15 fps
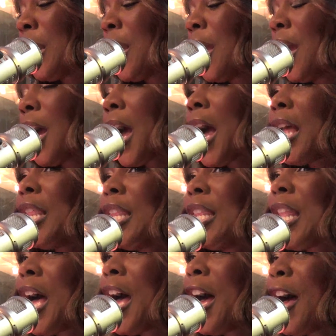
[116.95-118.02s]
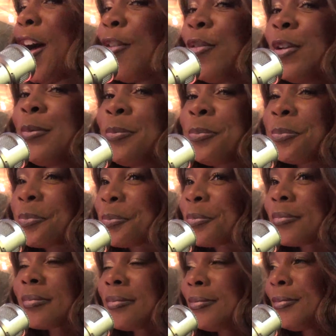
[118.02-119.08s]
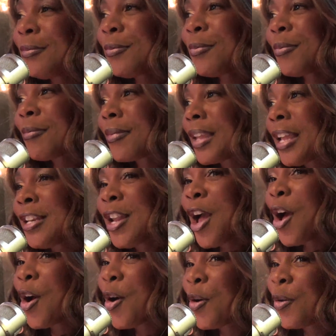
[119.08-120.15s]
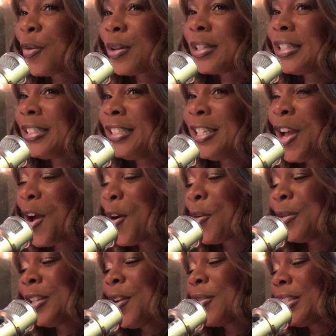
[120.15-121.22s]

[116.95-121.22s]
I love. Wonder, are we worried? We're worried when she says no, no, no.